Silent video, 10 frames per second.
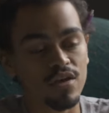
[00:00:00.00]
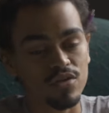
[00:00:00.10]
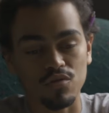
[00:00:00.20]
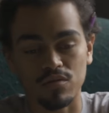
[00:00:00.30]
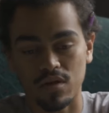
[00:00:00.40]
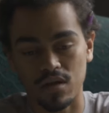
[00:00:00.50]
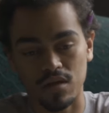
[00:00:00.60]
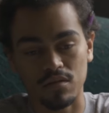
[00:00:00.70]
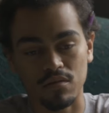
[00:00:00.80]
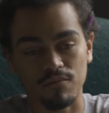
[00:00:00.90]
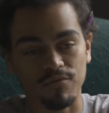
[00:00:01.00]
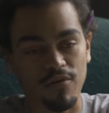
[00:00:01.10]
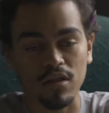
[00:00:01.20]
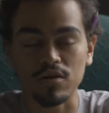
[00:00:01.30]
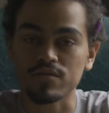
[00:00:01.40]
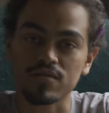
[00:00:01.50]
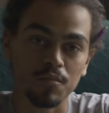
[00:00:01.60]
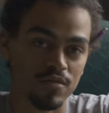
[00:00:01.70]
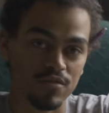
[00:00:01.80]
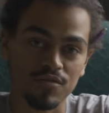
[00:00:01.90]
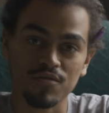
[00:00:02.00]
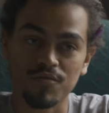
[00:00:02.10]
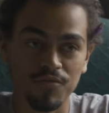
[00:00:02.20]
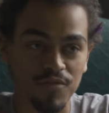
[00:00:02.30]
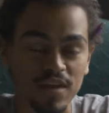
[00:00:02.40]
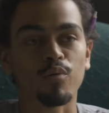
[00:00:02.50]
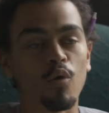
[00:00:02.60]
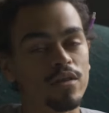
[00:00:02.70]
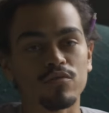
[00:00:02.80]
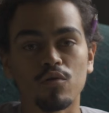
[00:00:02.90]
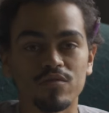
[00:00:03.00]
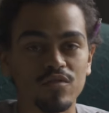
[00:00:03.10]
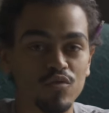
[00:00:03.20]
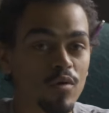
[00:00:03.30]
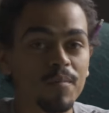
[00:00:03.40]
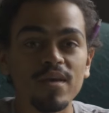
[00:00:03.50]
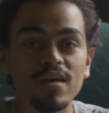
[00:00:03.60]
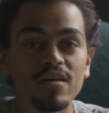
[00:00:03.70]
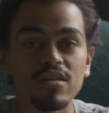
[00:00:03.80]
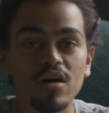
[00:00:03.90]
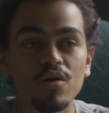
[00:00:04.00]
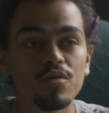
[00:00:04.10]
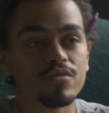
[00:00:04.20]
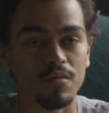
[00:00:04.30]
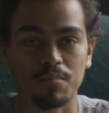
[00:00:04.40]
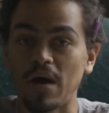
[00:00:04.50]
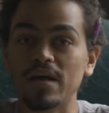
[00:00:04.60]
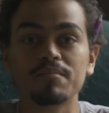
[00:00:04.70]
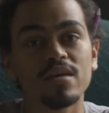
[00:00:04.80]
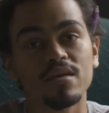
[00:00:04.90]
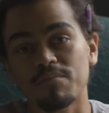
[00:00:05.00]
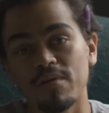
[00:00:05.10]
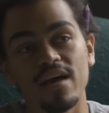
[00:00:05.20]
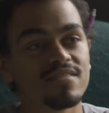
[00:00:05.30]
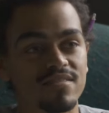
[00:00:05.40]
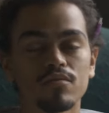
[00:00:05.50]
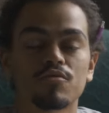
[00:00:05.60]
You can follow someone's feet, point it towards a door being closed, a button being pressed.